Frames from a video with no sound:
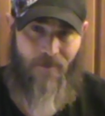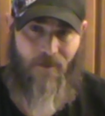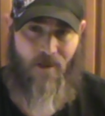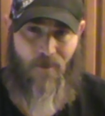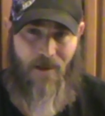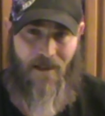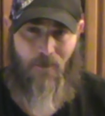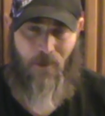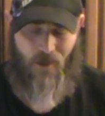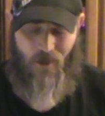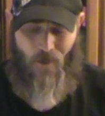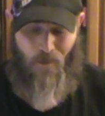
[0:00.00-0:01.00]
to be
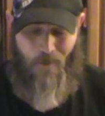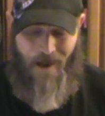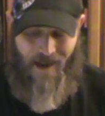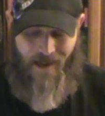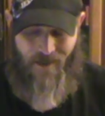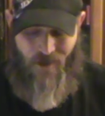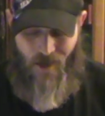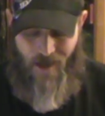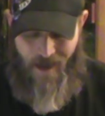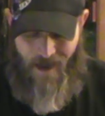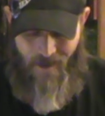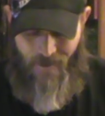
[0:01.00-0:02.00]
able to manage
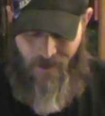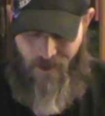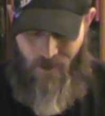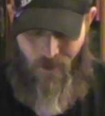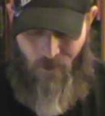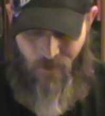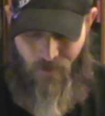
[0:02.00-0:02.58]
and you know